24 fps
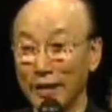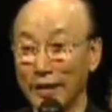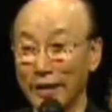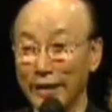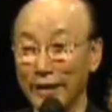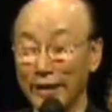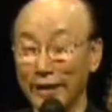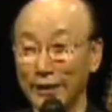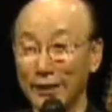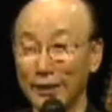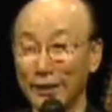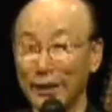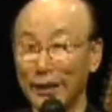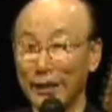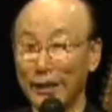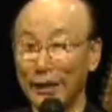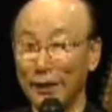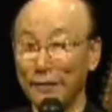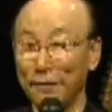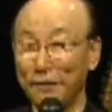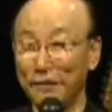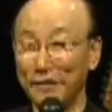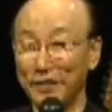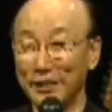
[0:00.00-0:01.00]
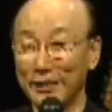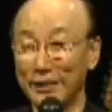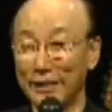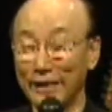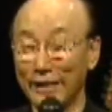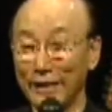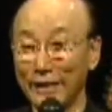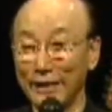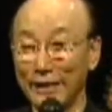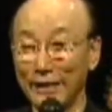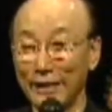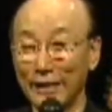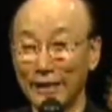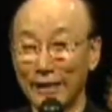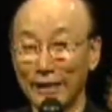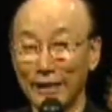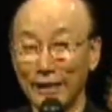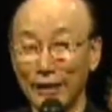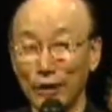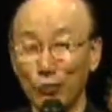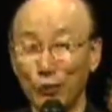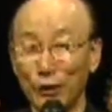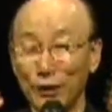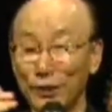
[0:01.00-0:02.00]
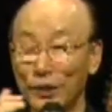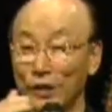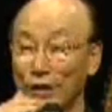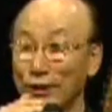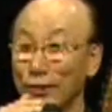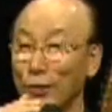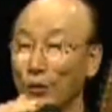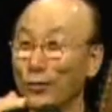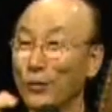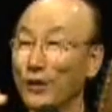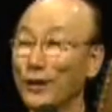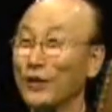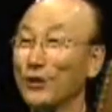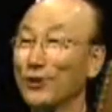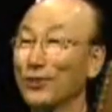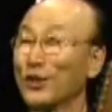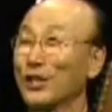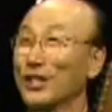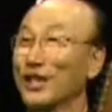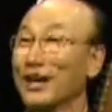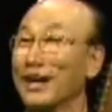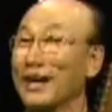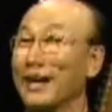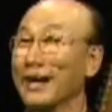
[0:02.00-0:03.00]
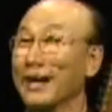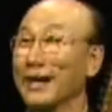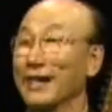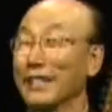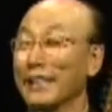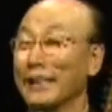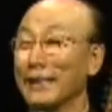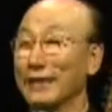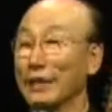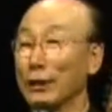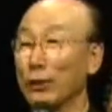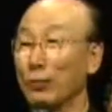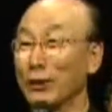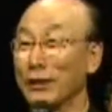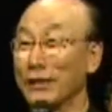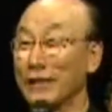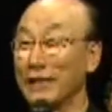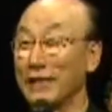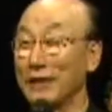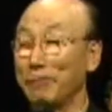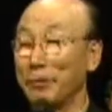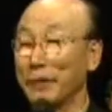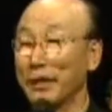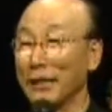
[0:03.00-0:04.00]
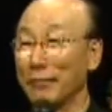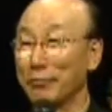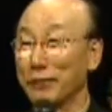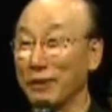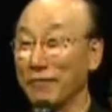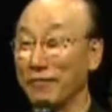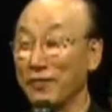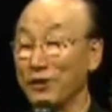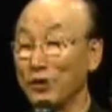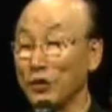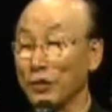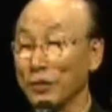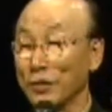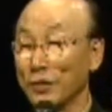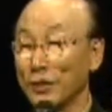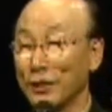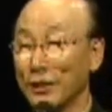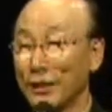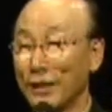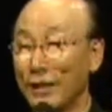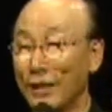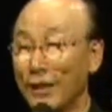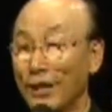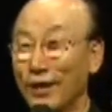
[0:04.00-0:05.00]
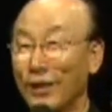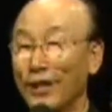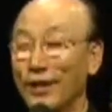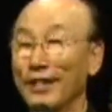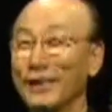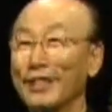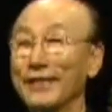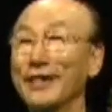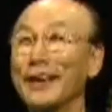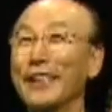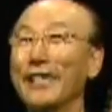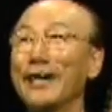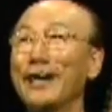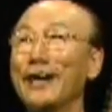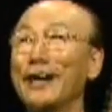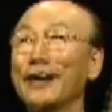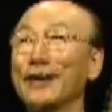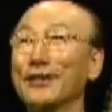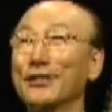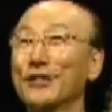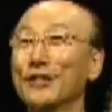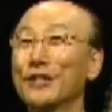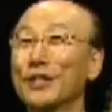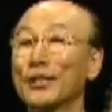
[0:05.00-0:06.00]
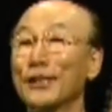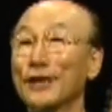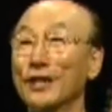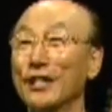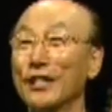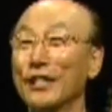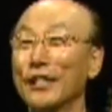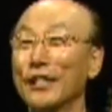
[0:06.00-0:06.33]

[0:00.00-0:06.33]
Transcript: and every day he was looking to the sky and he was keeping up the visions. Yes,